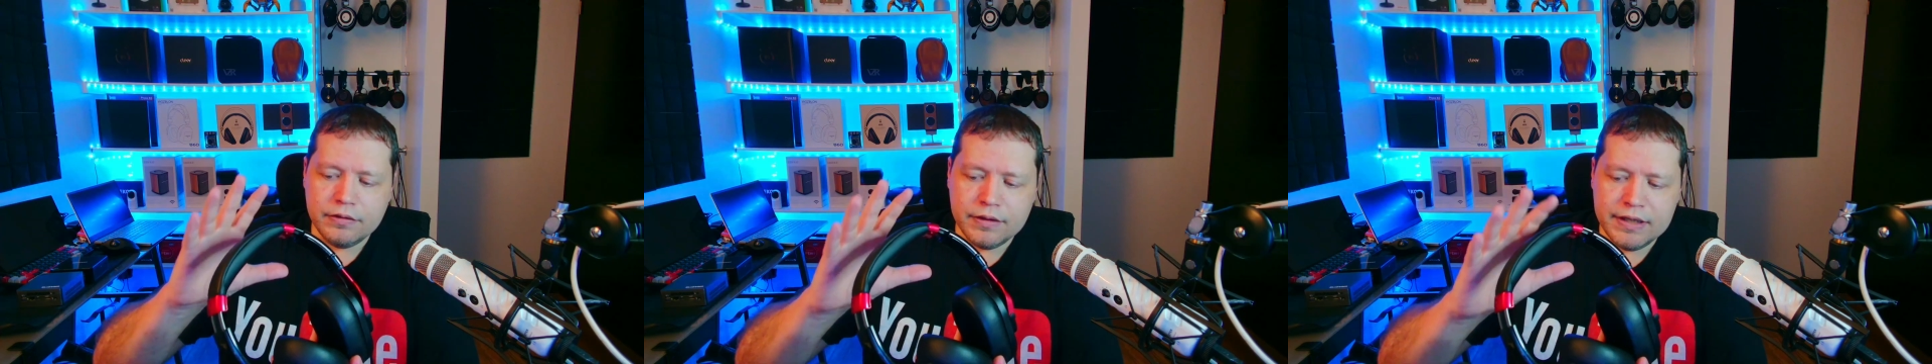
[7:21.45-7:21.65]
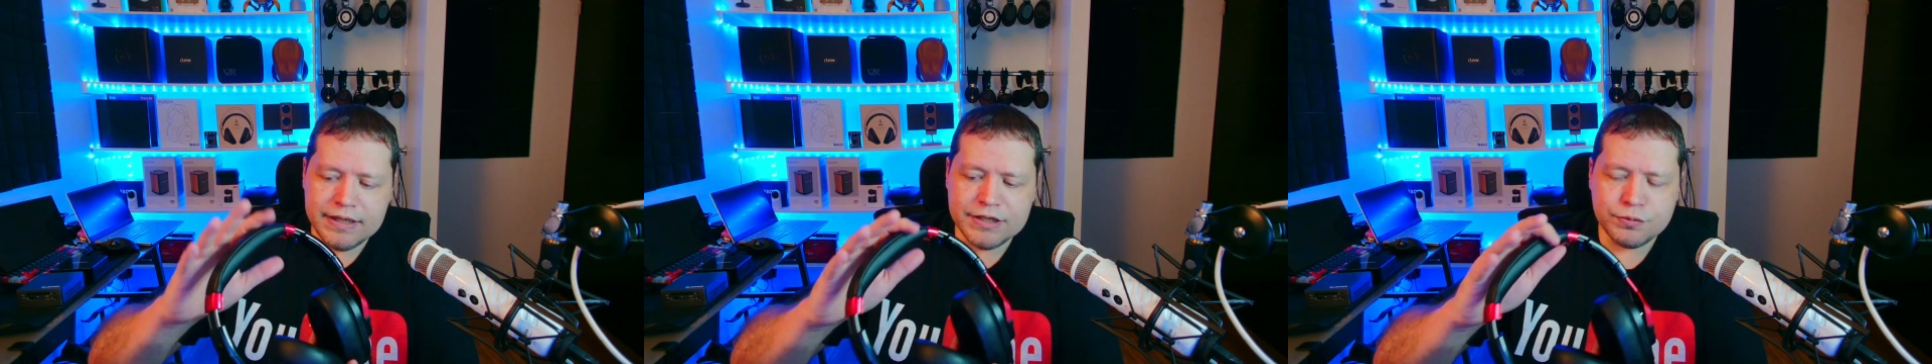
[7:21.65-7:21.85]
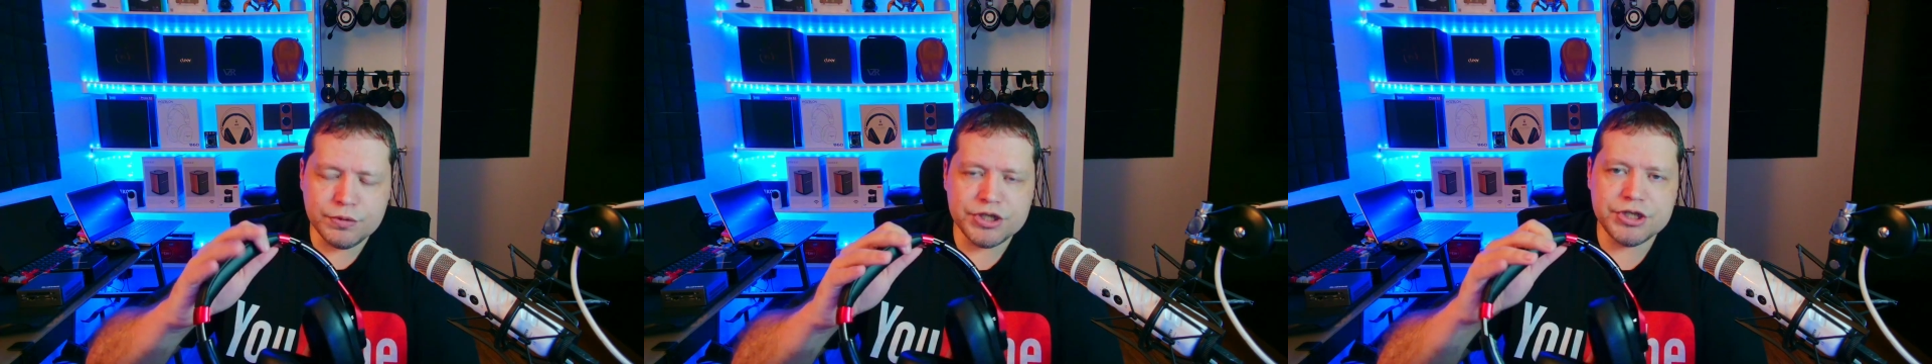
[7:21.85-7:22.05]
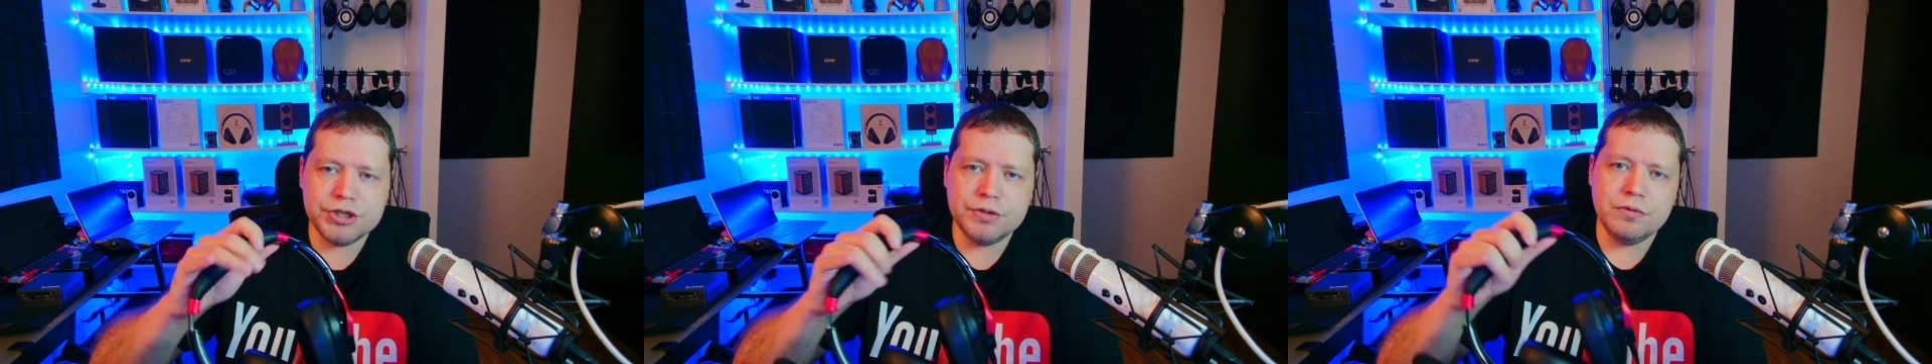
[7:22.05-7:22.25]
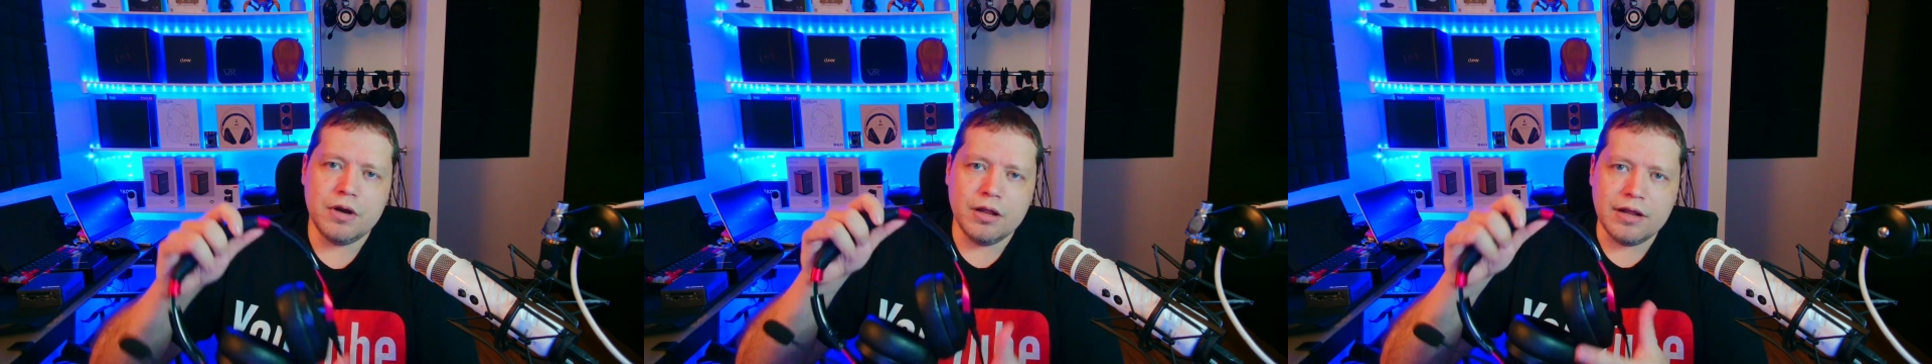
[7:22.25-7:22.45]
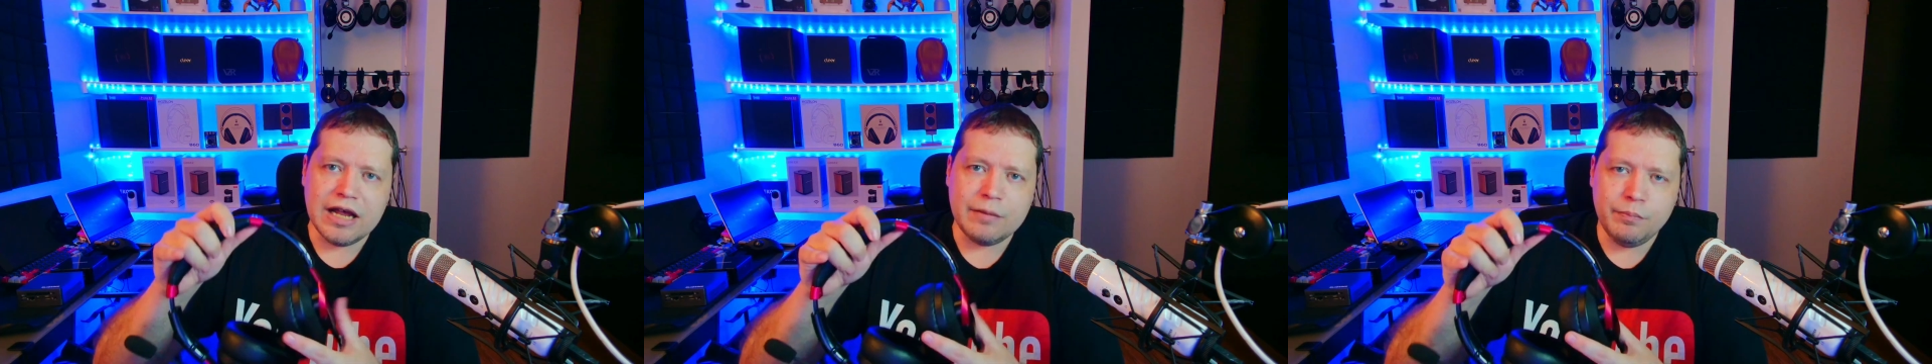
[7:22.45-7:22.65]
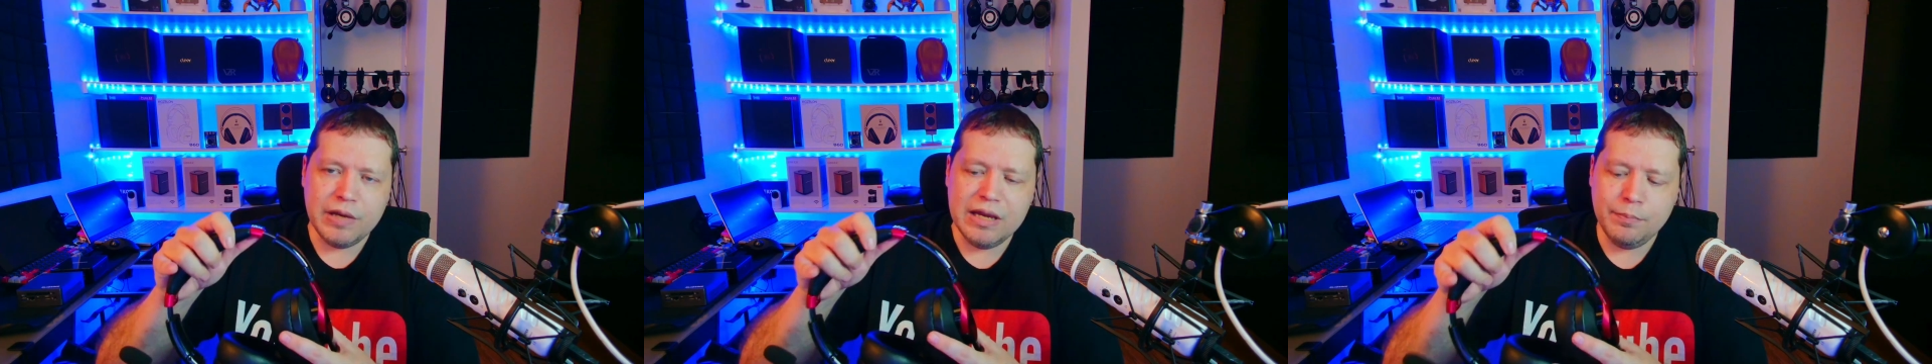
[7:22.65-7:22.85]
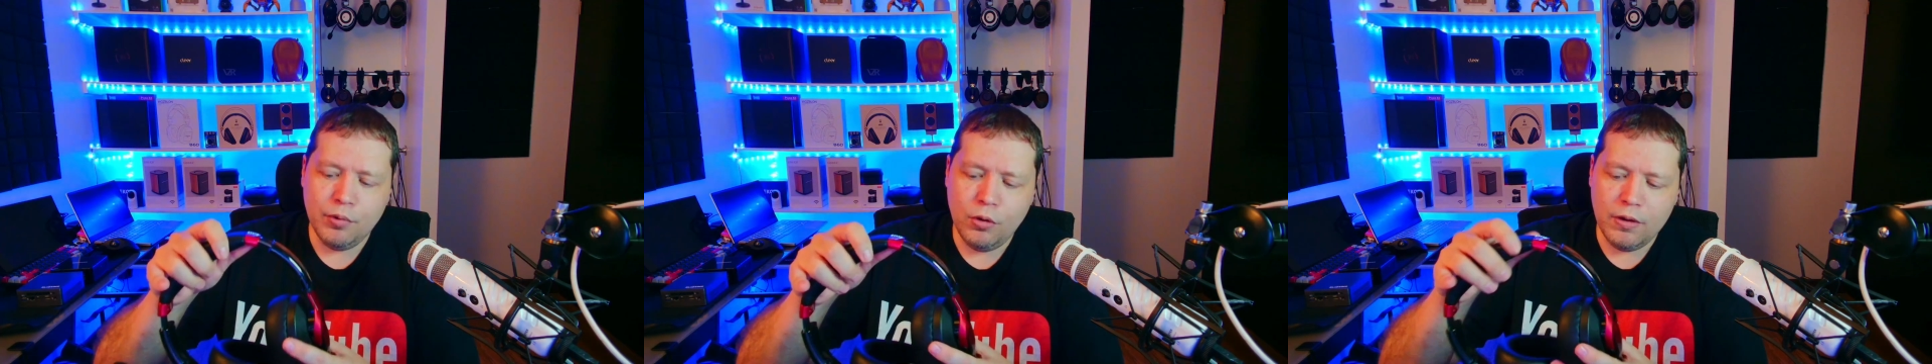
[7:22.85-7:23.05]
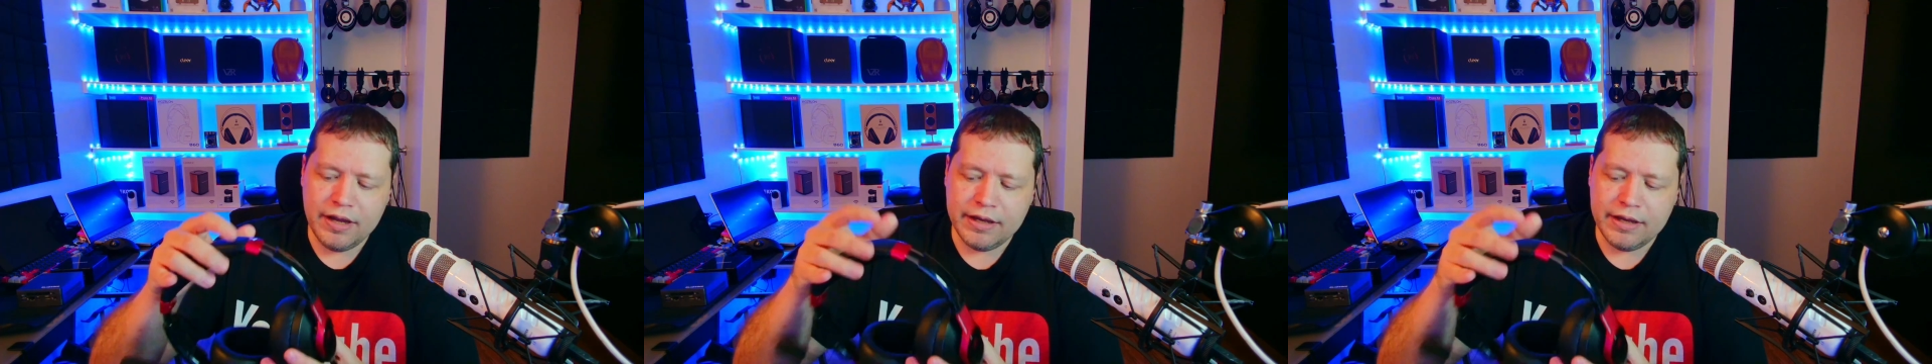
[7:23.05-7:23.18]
These would suit a lot of people,